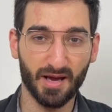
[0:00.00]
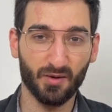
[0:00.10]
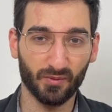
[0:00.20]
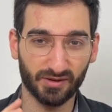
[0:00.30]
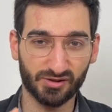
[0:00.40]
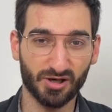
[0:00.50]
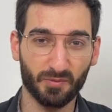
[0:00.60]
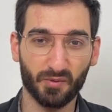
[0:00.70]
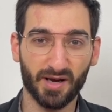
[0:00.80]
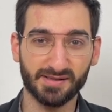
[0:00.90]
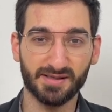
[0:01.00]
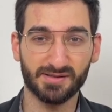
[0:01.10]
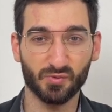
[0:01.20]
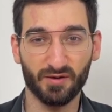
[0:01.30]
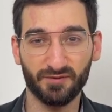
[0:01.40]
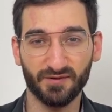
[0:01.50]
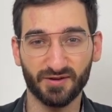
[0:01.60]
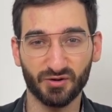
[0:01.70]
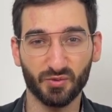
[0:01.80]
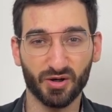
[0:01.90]
when the share price hits 150,
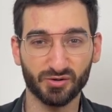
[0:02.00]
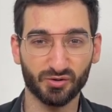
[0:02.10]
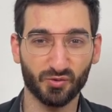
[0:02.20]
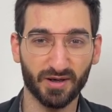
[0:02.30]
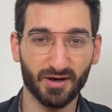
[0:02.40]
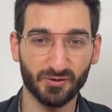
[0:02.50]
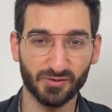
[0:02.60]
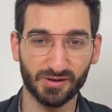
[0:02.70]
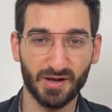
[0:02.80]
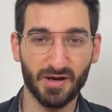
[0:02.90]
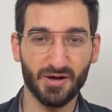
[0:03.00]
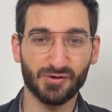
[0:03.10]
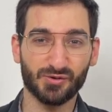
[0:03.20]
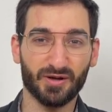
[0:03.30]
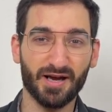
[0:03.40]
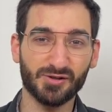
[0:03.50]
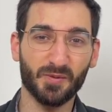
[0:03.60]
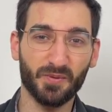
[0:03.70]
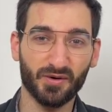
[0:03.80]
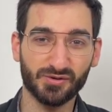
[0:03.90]
200, 300. So guys, hope
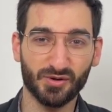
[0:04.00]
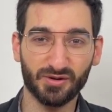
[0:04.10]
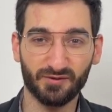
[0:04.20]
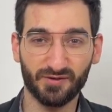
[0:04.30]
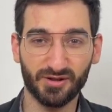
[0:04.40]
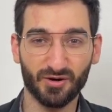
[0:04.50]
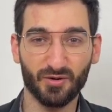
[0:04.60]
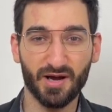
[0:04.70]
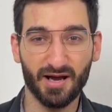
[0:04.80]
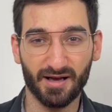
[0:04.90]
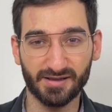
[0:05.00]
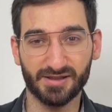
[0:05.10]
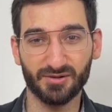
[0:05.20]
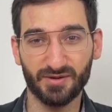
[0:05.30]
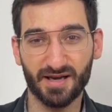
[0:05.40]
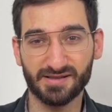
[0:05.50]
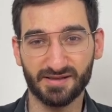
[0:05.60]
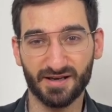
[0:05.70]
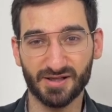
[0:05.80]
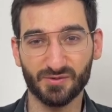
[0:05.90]
you enjoyed the video. I'll see you guys in the
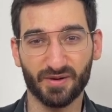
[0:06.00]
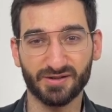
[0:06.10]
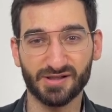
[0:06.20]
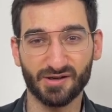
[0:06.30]
next one. Ciao,